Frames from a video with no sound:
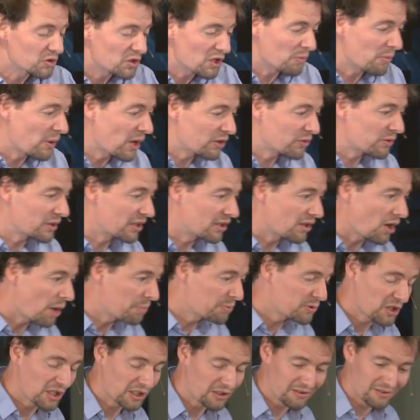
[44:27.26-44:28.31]
geometric
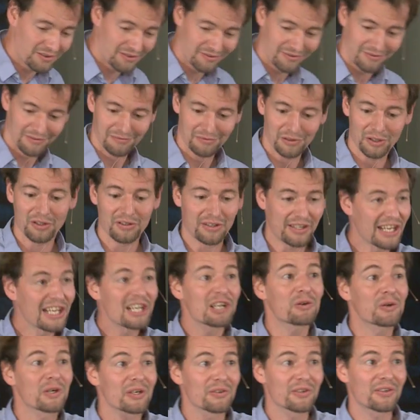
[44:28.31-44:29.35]
objects, what the
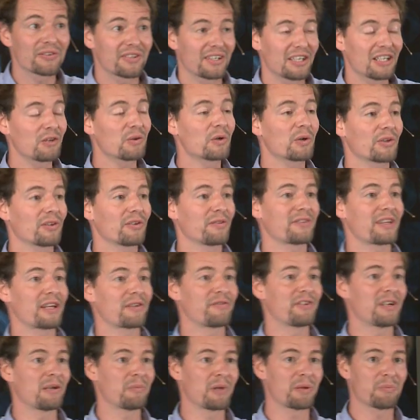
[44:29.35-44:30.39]
heroes, heroes of that
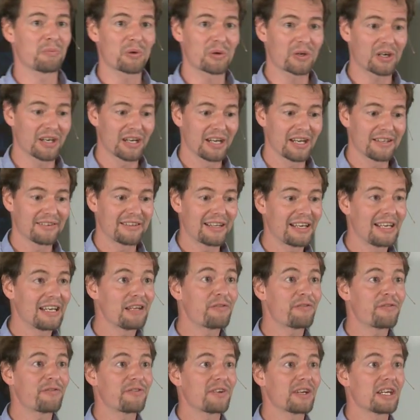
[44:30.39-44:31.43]
film and book, they live
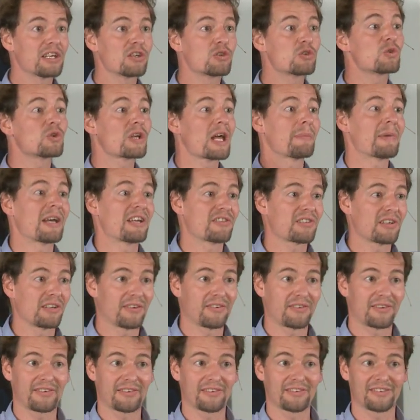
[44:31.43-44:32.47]
in two
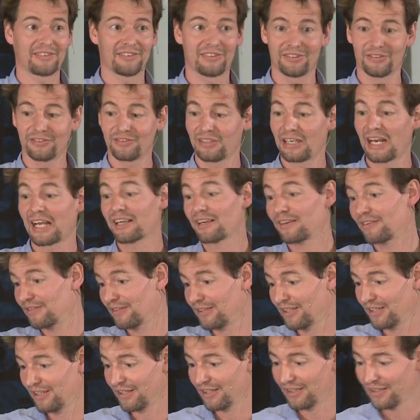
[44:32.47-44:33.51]
dimensions. You know, like,
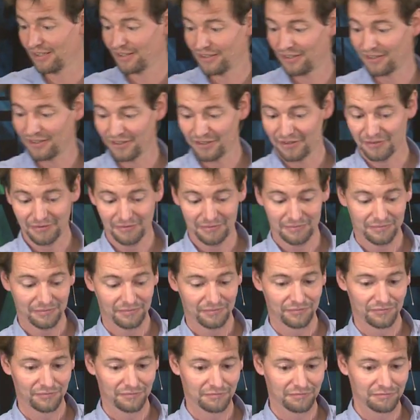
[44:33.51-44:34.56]
um,
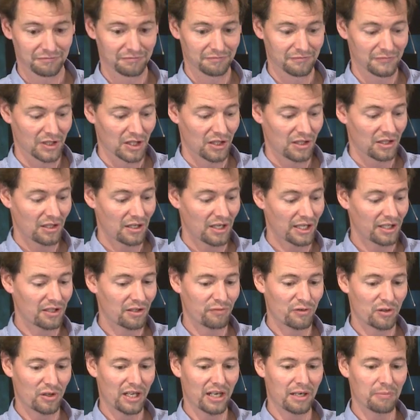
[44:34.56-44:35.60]
like if
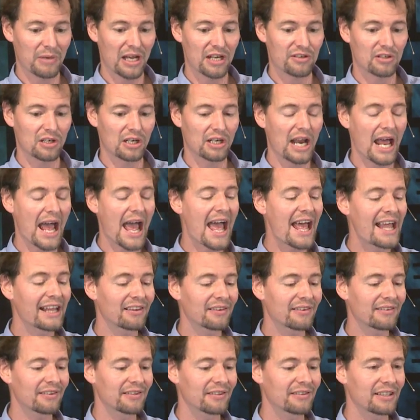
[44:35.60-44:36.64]
you can imagine an
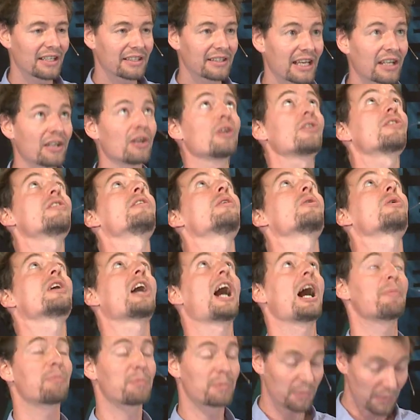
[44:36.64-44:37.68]
ant that cannot look
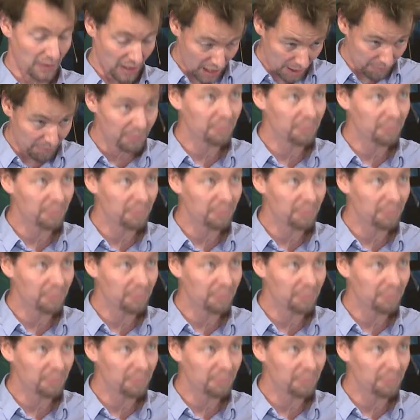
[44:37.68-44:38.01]
up, up,